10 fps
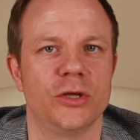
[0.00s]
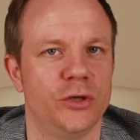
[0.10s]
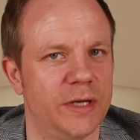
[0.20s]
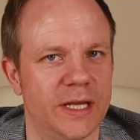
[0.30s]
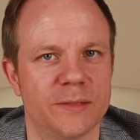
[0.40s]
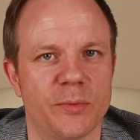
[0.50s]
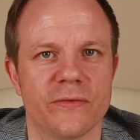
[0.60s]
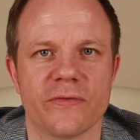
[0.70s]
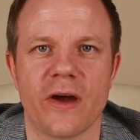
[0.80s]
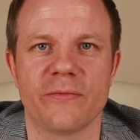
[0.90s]
You need to
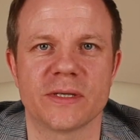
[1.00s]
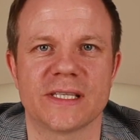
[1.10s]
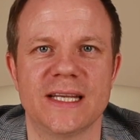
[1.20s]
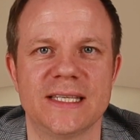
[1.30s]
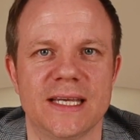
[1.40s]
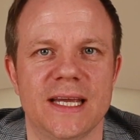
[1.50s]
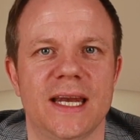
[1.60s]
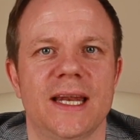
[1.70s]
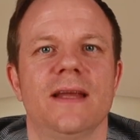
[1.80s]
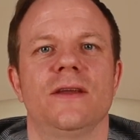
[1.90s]
put 5% in.
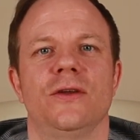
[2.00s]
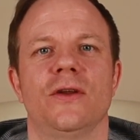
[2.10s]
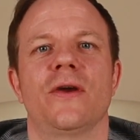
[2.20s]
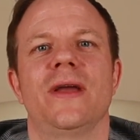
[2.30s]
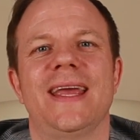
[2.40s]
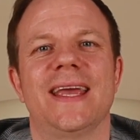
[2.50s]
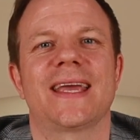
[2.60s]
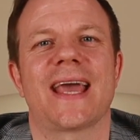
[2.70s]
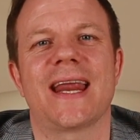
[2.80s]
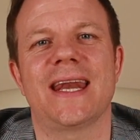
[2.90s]
You know,
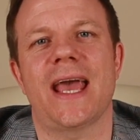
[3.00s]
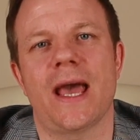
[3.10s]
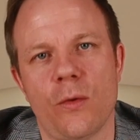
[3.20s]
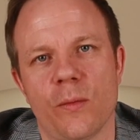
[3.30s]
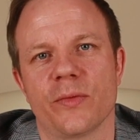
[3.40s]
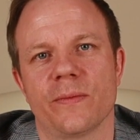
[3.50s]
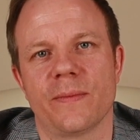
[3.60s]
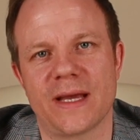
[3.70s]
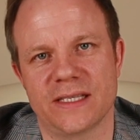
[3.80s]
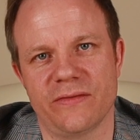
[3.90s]
it can help
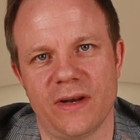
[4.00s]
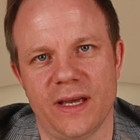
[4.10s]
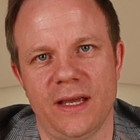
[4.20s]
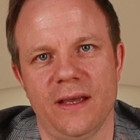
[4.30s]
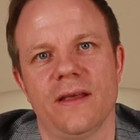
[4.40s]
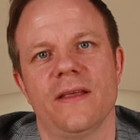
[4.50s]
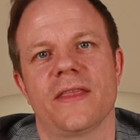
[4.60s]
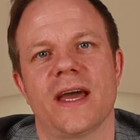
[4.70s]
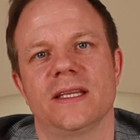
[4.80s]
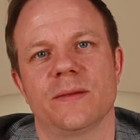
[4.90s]
massively.
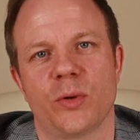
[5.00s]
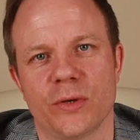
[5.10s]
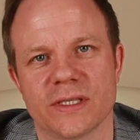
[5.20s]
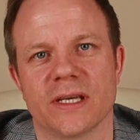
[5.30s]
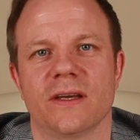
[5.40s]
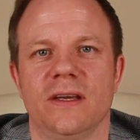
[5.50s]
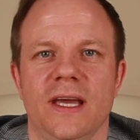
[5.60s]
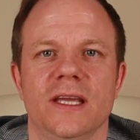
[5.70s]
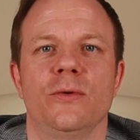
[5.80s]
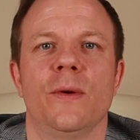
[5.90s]
That deposit can
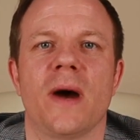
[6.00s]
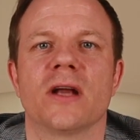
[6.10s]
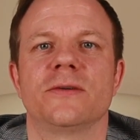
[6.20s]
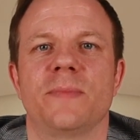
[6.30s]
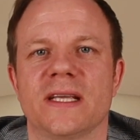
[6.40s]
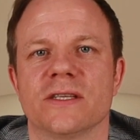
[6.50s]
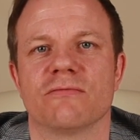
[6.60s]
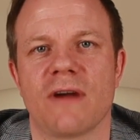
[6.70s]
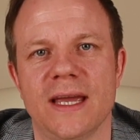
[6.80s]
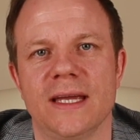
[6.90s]
get you a much better
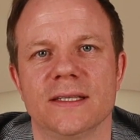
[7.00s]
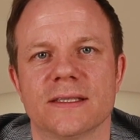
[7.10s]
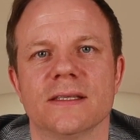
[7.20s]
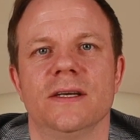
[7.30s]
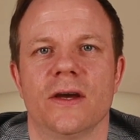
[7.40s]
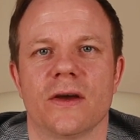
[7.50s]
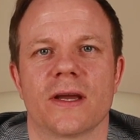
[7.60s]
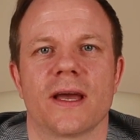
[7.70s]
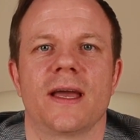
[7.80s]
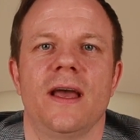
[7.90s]
rate.
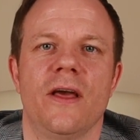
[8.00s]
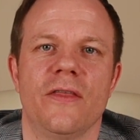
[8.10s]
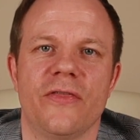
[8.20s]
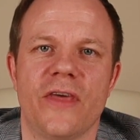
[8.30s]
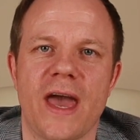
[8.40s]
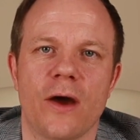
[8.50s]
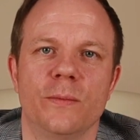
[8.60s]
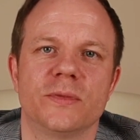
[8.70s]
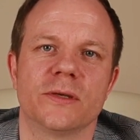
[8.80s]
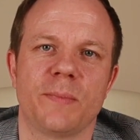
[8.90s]
Okay, the
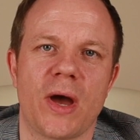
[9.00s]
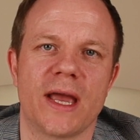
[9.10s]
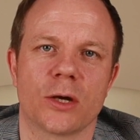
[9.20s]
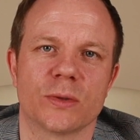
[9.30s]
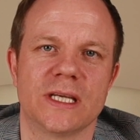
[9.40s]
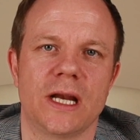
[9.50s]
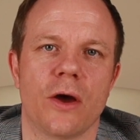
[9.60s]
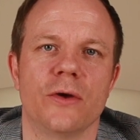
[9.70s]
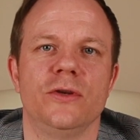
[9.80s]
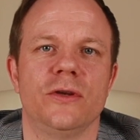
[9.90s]
Help to Buy equity
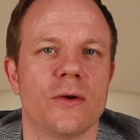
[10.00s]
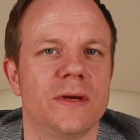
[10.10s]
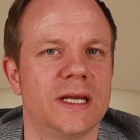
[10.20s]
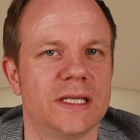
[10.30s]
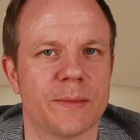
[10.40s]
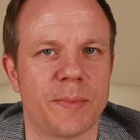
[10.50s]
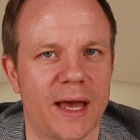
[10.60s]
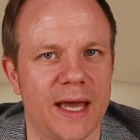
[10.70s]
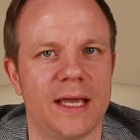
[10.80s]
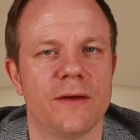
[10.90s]
loan, you don't need to
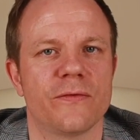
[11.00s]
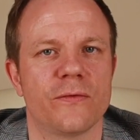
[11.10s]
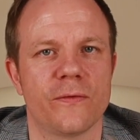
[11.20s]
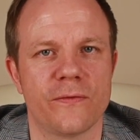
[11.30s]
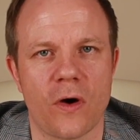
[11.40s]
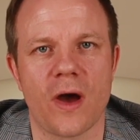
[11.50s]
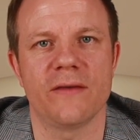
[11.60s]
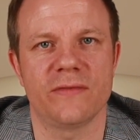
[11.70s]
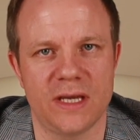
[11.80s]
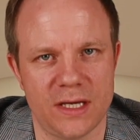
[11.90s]
pay for
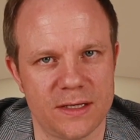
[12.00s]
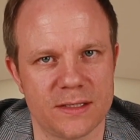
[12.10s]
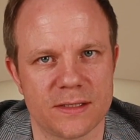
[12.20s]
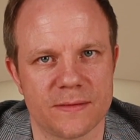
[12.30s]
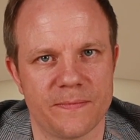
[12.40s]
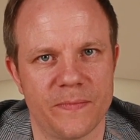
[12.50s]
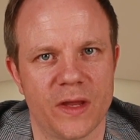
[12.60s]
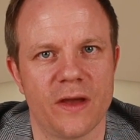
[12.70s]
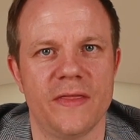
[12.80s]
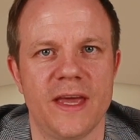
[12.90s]
5 years,
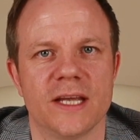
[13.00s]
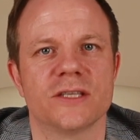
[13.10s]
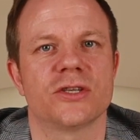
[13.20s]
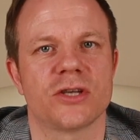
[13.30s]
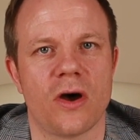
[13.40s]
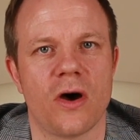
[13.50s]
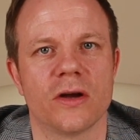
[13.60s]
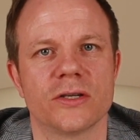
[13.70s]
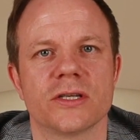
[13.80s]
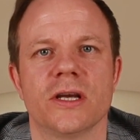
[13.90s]
and then it's
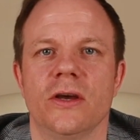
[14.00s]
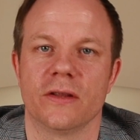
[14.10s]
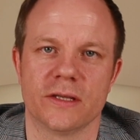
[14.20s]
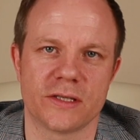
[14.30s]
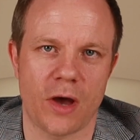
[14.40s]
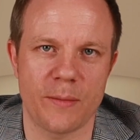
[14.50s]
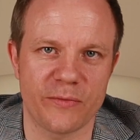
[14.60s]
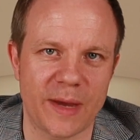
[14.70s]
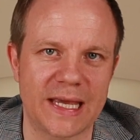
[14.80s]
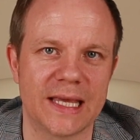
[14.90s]
charged at the time
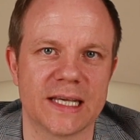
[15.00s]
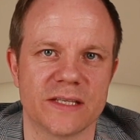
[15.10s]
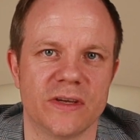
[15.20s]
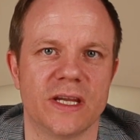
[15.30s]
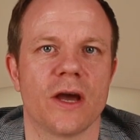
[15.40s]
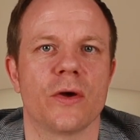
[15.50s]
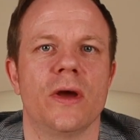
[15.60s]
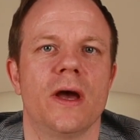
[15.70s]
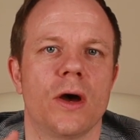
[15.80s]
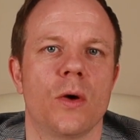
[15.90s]
of making this video
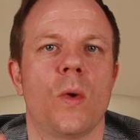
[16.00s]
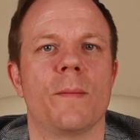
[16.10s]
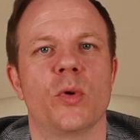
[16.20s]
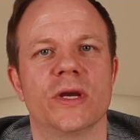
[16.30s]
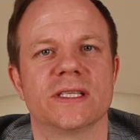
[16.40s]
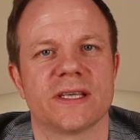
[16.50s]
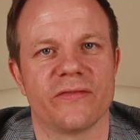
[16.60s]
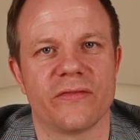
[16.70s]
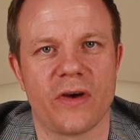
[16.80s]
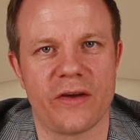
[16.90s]
at
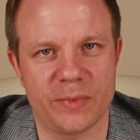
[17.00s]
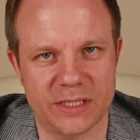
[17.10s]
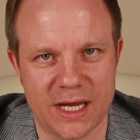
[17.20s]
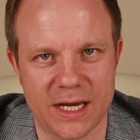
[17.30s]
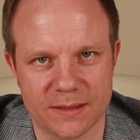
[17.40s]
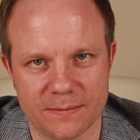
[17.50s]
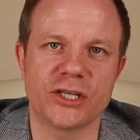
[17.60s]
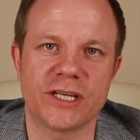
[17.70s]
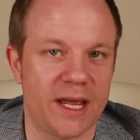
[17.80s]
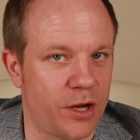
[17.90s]
1.75%.
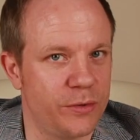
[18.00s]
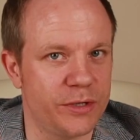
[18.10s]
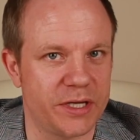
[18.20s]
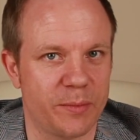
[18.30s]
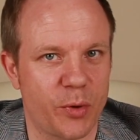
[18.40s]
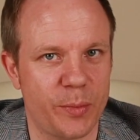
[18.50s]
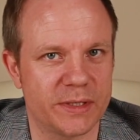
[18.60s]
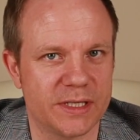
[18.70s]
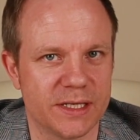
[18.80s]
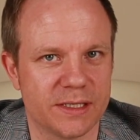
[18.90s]
Shared ownership
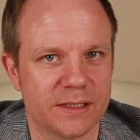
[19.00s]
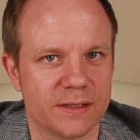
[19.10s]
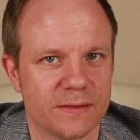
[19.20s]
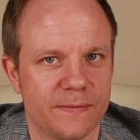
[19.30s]
properties.